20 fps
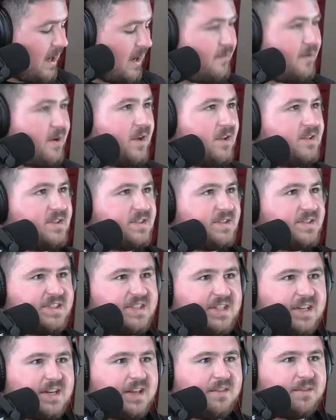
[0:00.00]
not
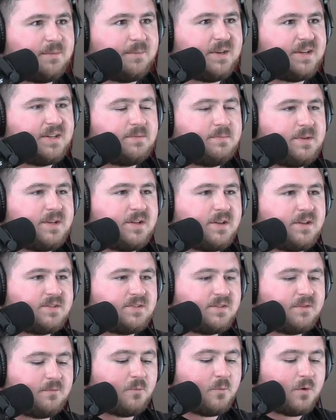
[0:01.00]
seen at the meetings because
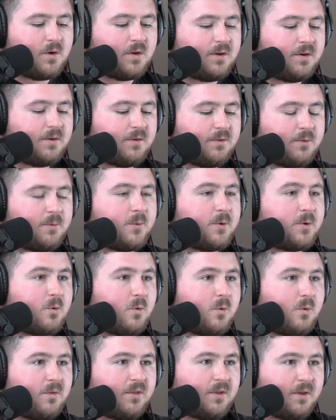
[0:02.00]
of one,
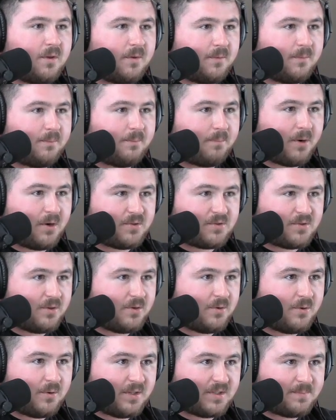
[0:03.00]
the person
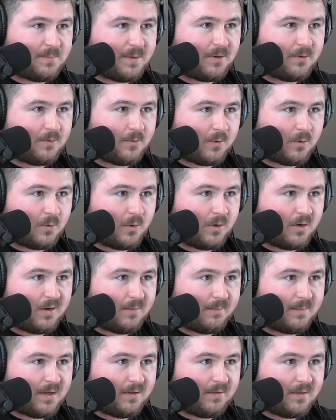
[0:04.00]
who gets paid to record
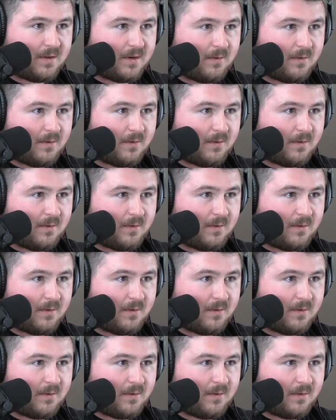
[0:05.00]
not being there,